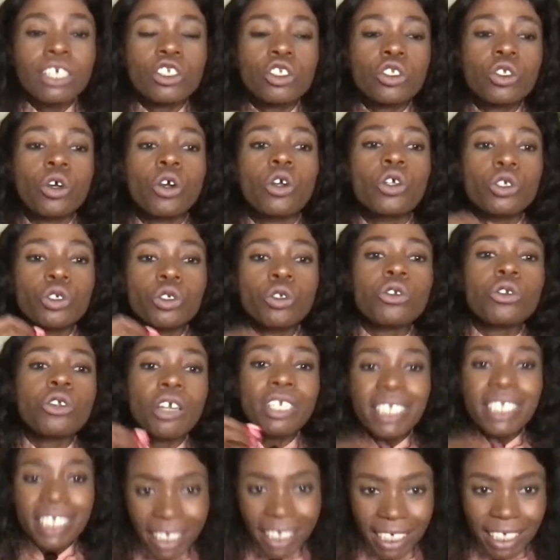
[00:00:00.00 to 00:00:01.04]
So do
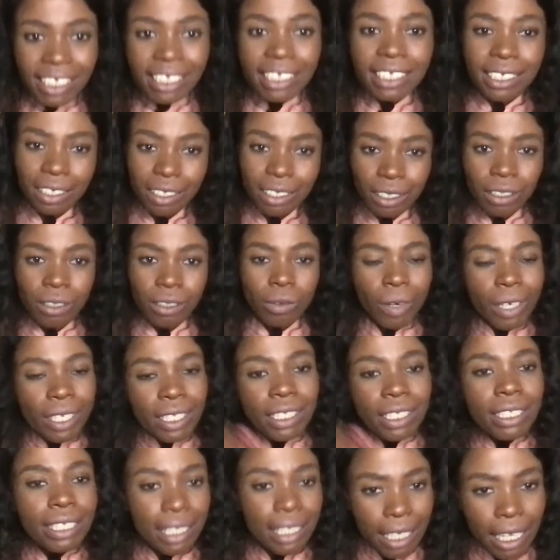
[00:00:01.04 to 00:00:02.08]
not jinx it
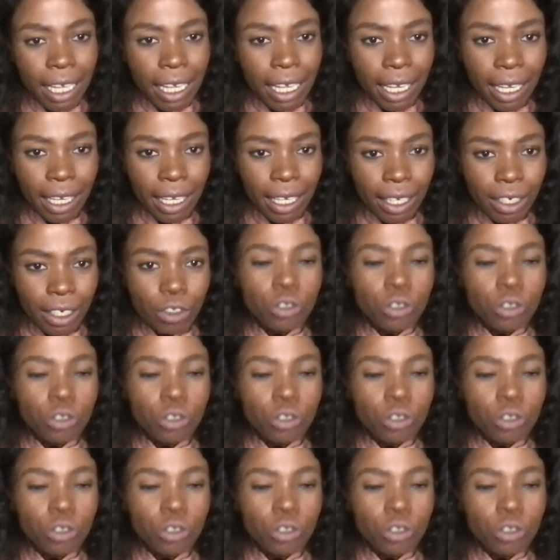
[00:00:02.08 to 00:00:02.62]
once it's there.